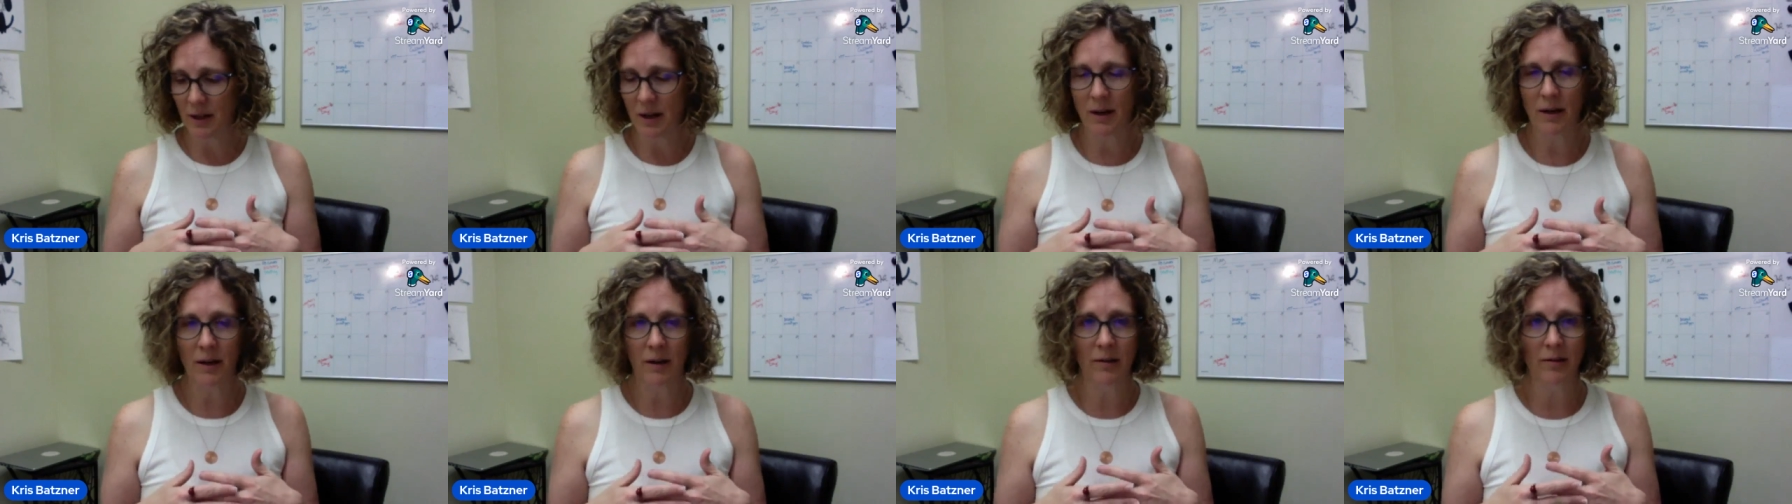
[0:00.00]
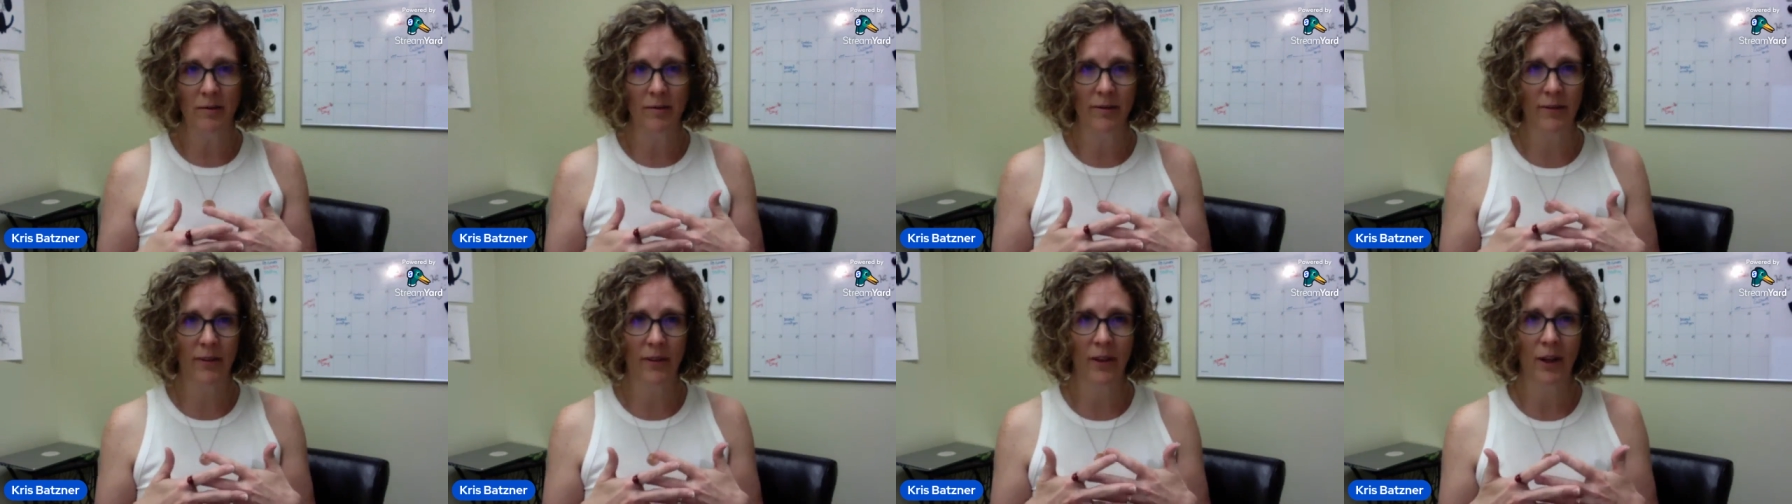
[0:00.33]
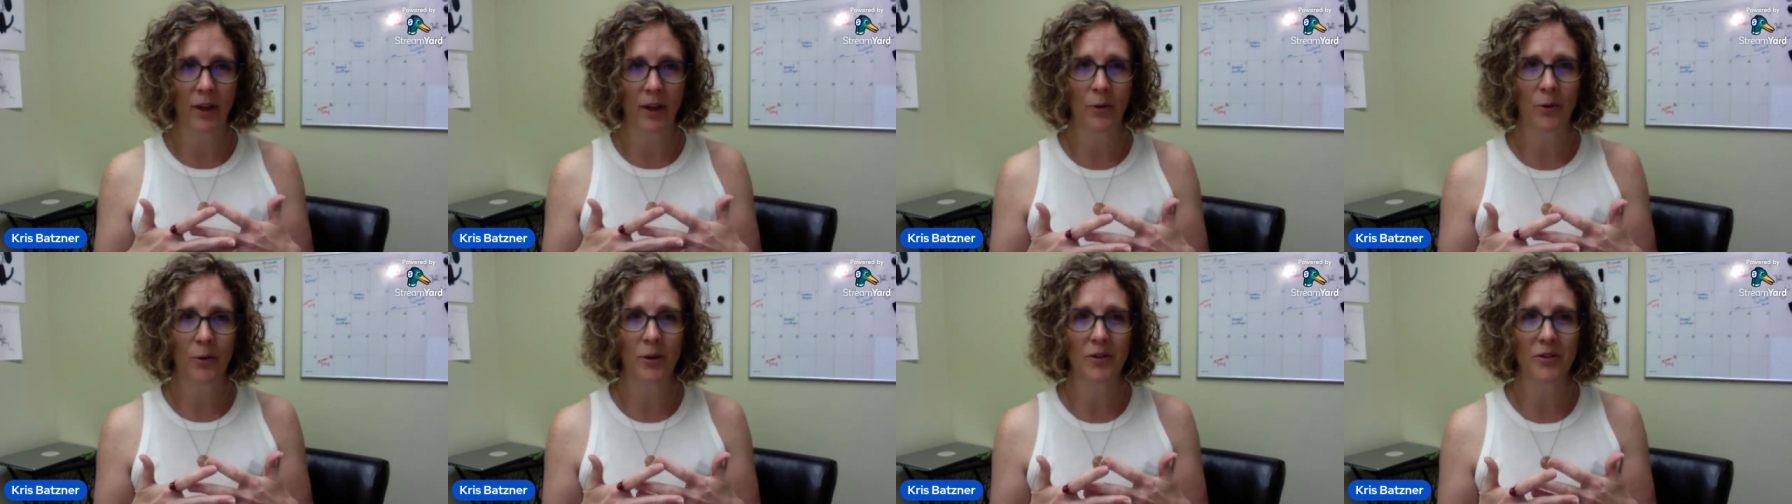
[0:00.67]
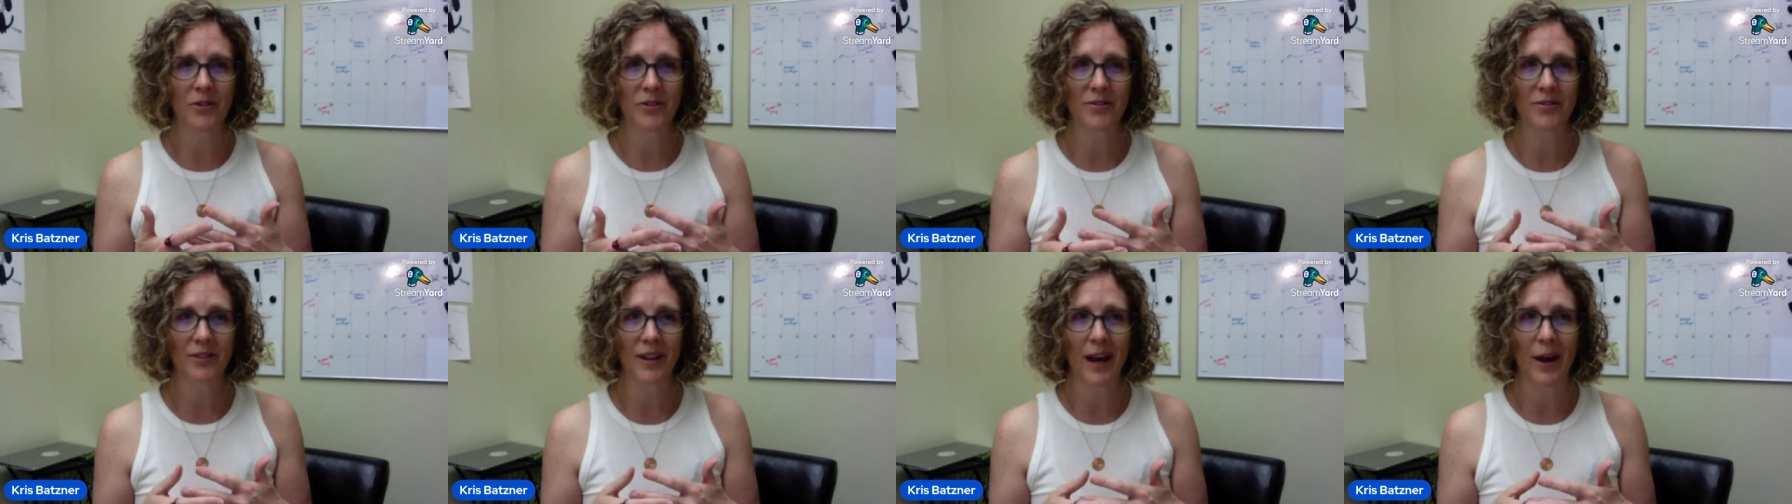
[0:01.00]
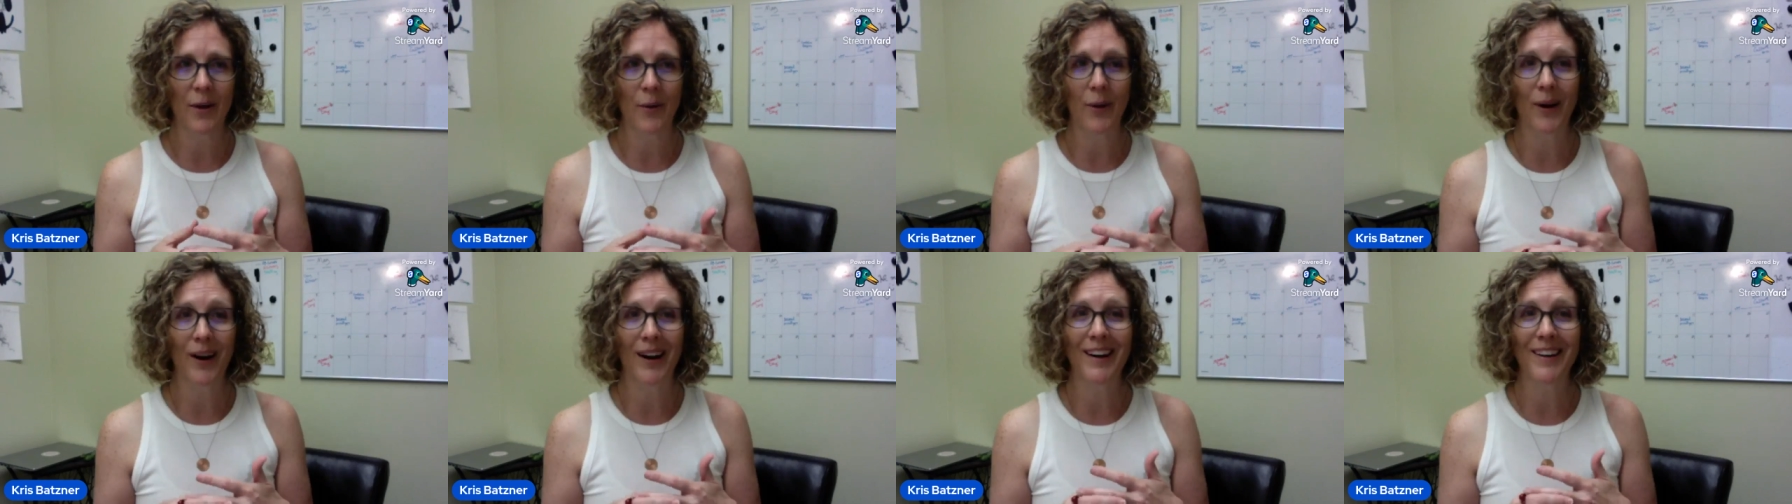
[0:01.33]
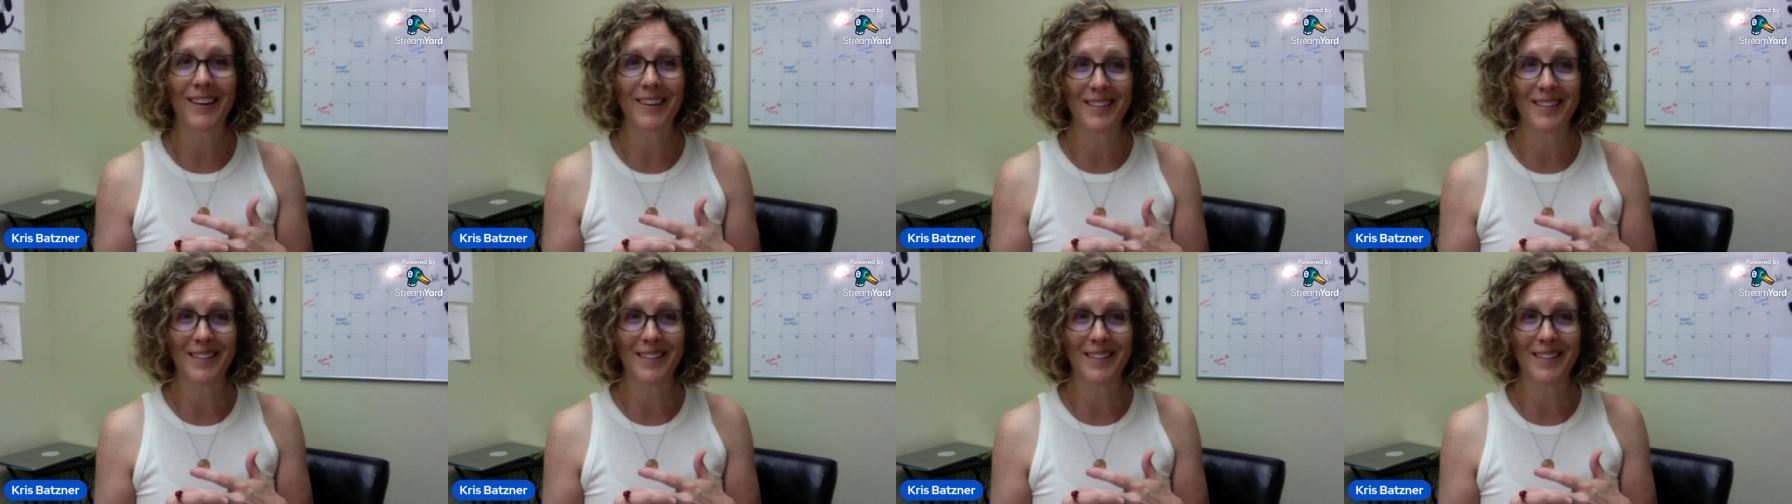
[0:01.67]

of the lotus flower,